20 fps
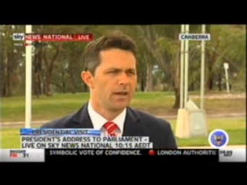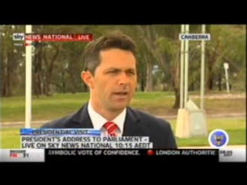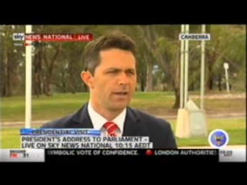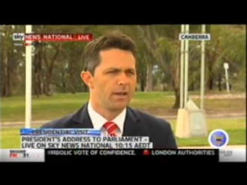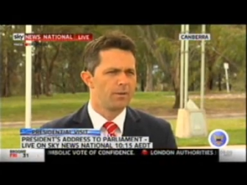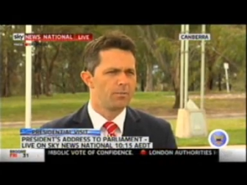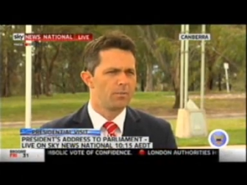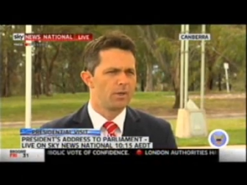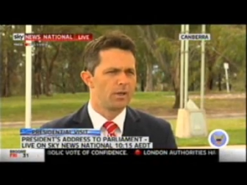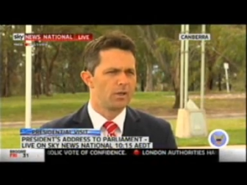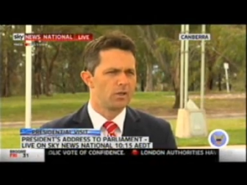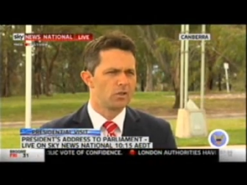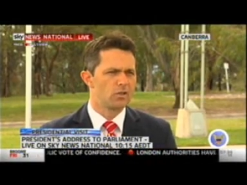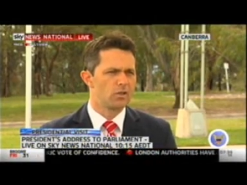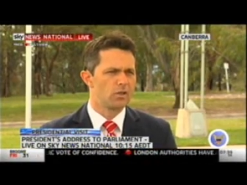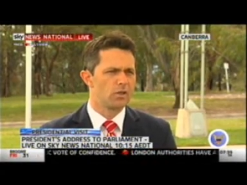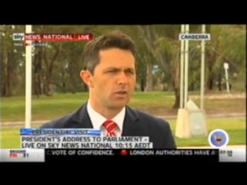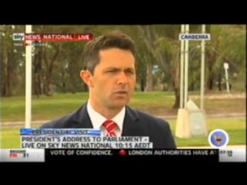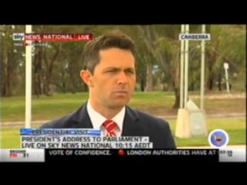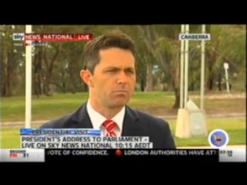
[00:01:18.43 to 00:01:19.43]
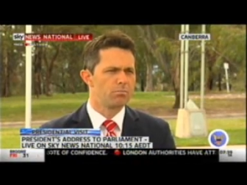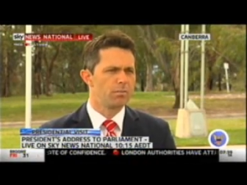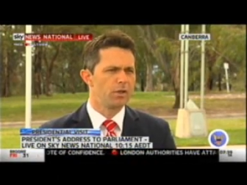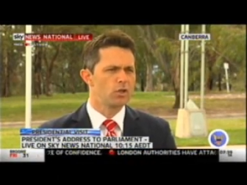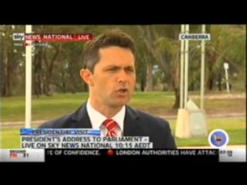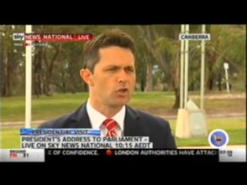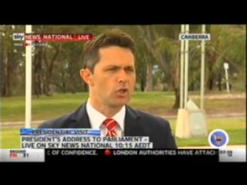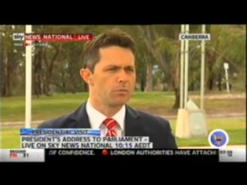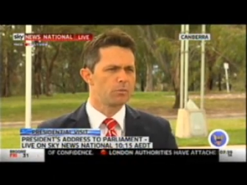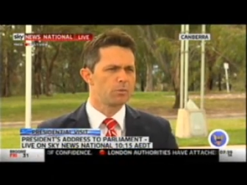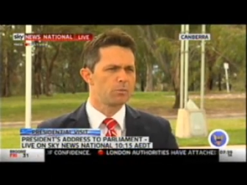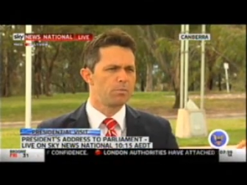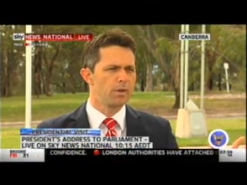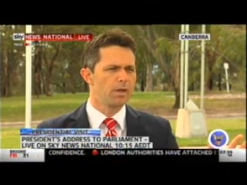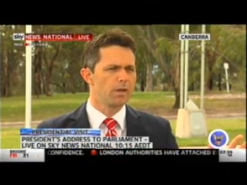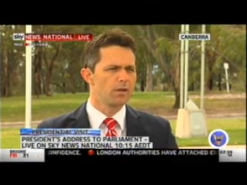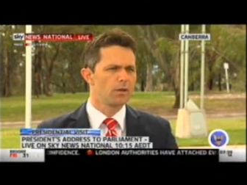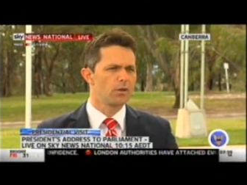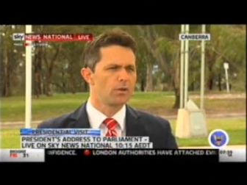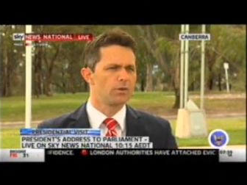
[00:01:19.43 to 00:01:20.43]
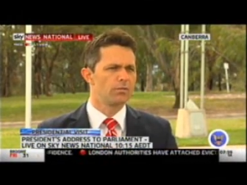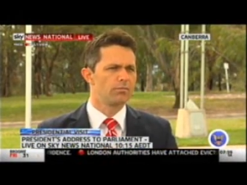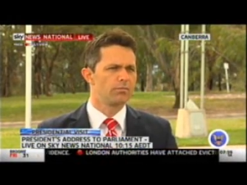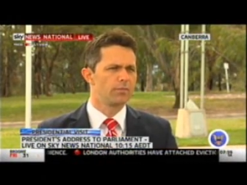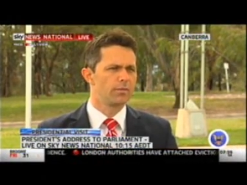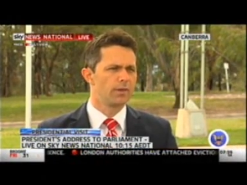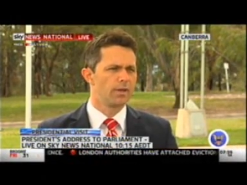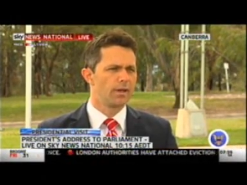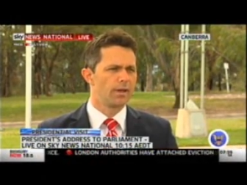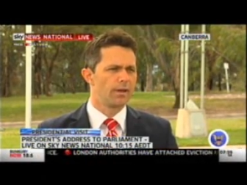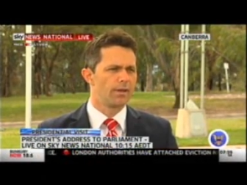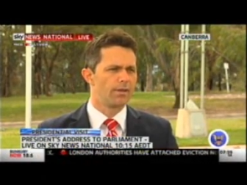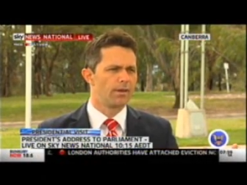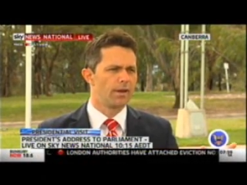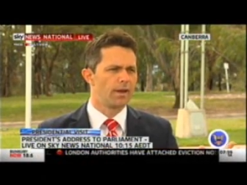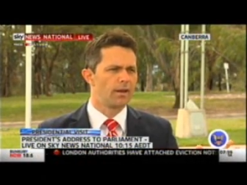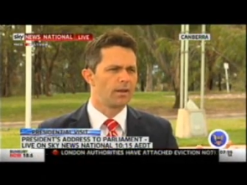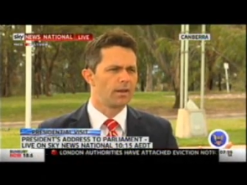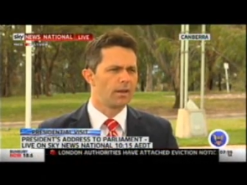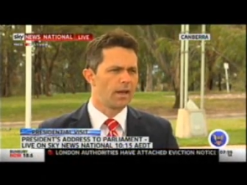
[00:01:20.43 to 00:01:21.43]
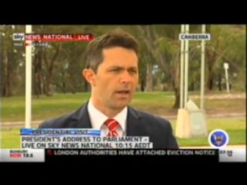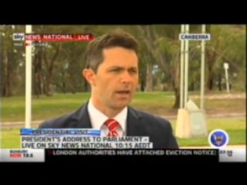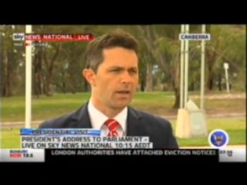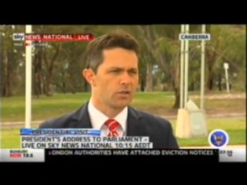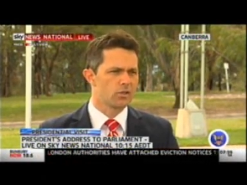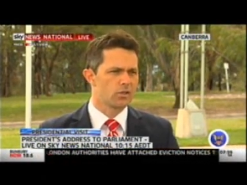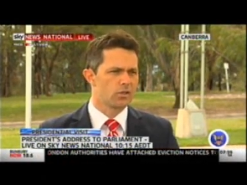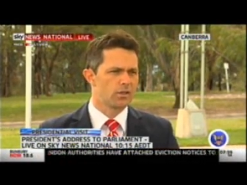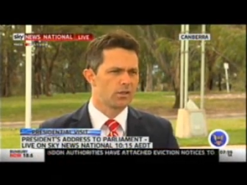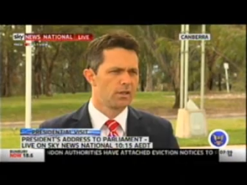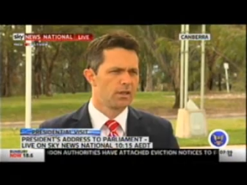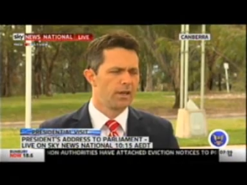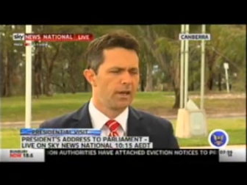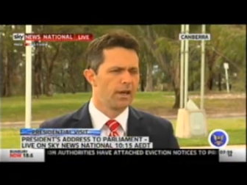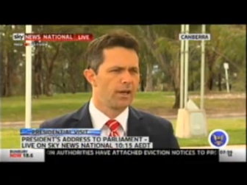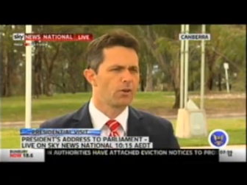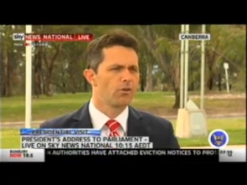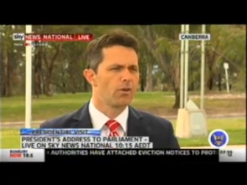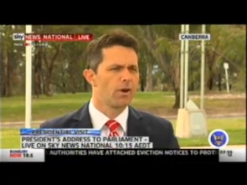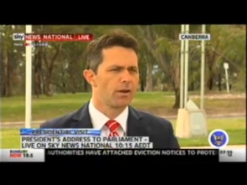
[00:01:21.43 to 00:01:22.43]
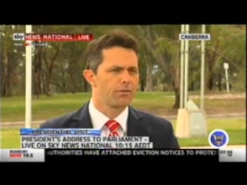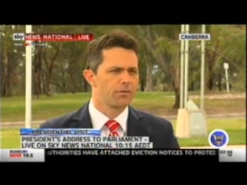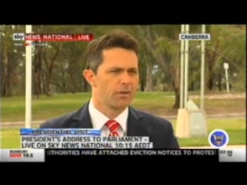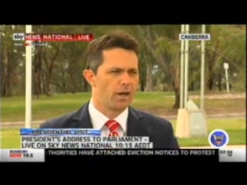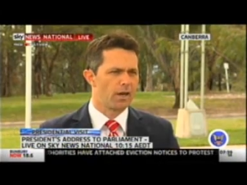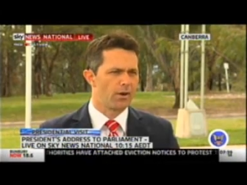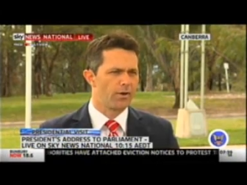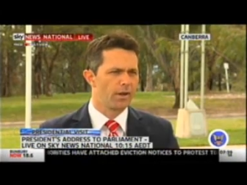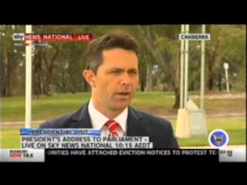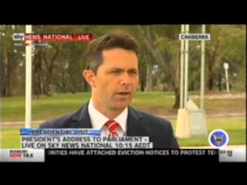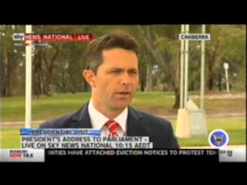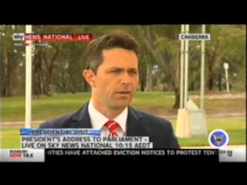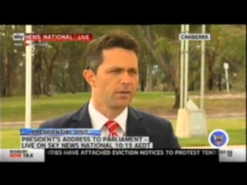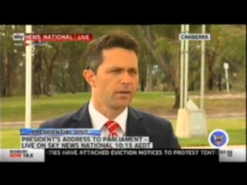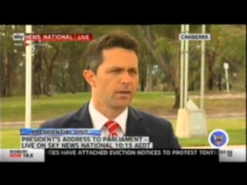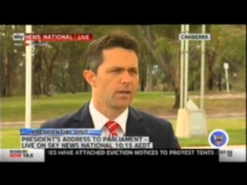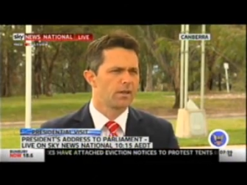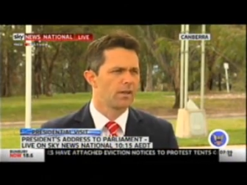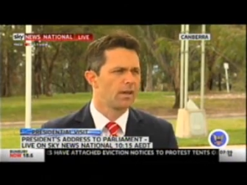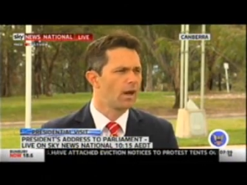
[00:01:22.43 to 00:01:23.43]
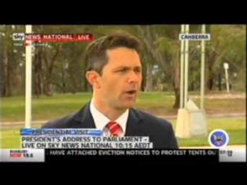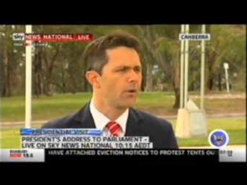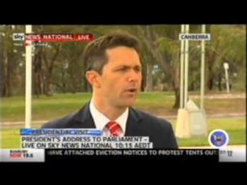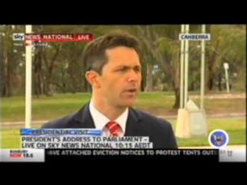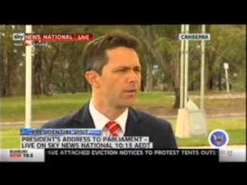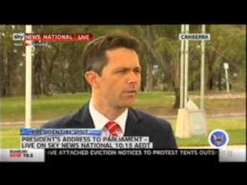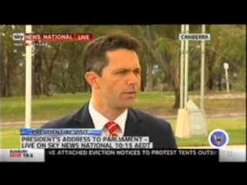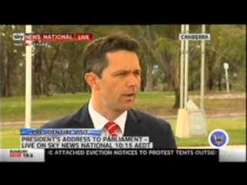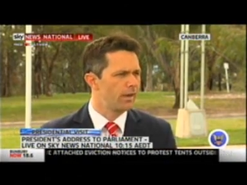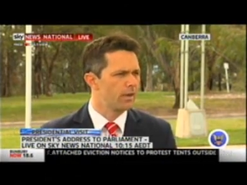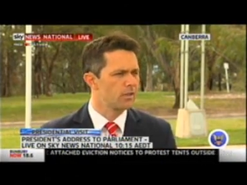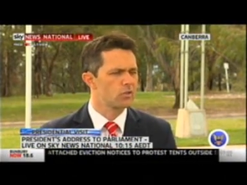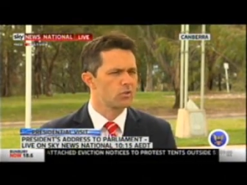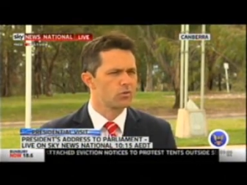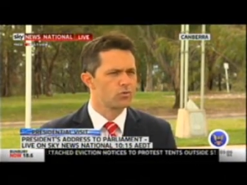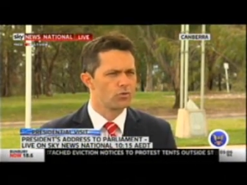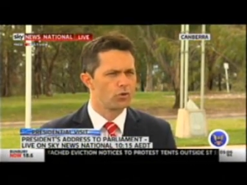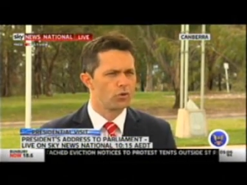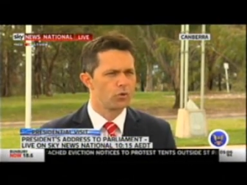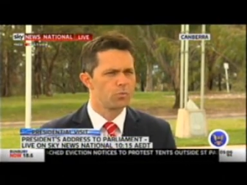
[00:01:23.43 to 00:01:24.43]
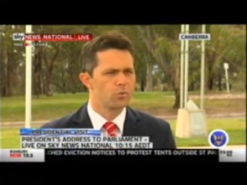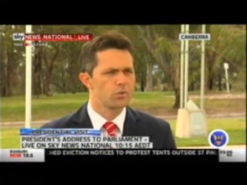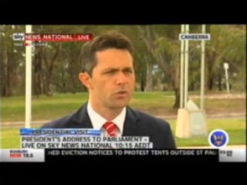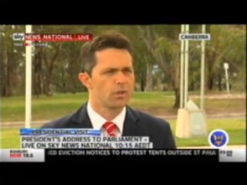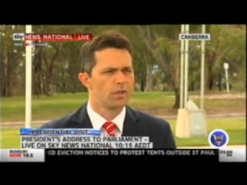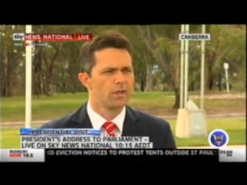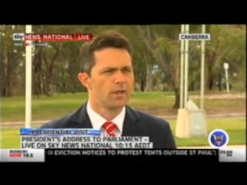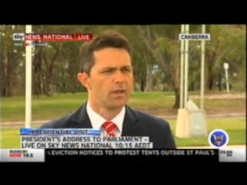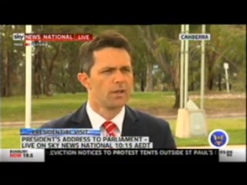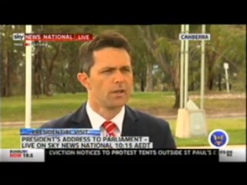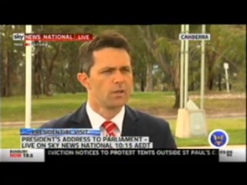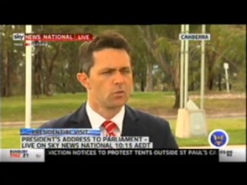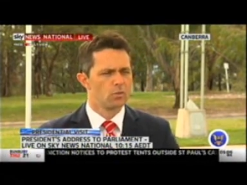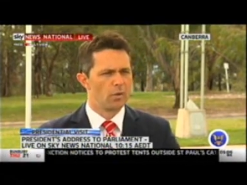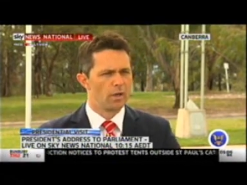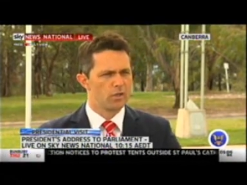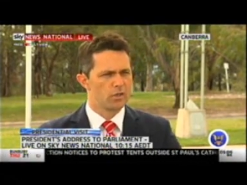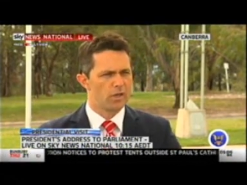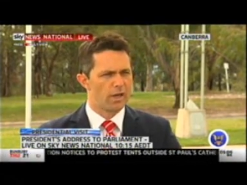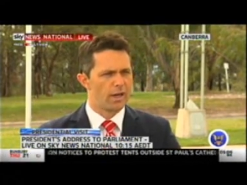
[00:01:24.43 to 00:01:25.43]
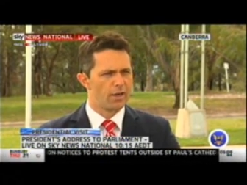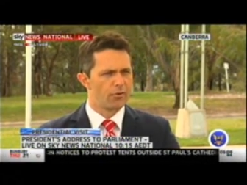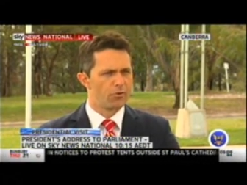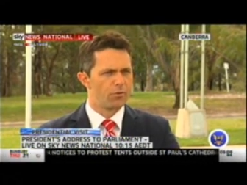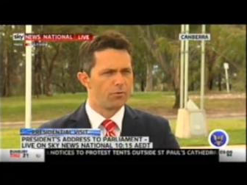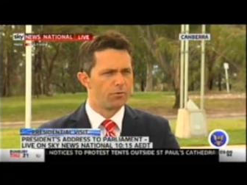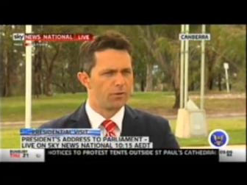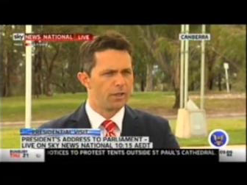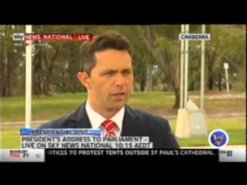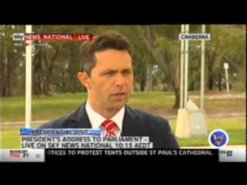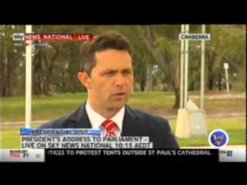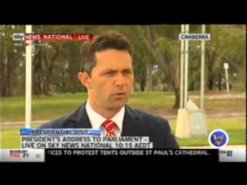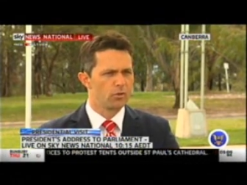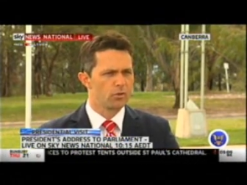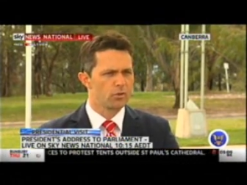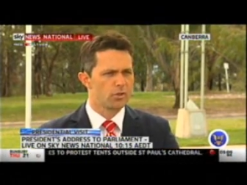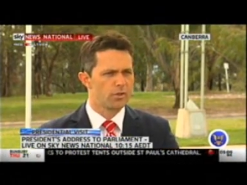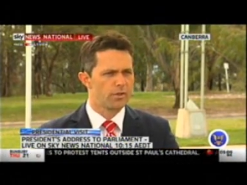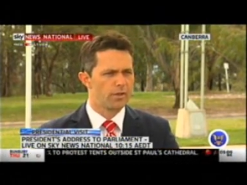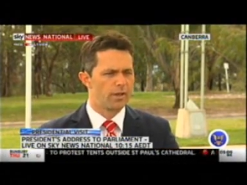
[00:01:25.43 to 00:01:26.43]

and that means these big ships, bigger than our last aircraft carrier, that can carry 1,000 troops as well as 100 vehicles.